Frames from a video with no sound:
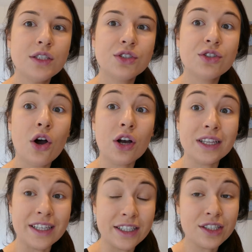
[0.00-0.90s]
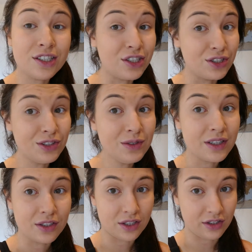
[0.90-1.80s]
straw cleaner too,
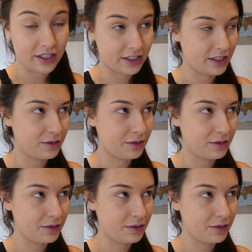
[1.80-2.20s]
those little things.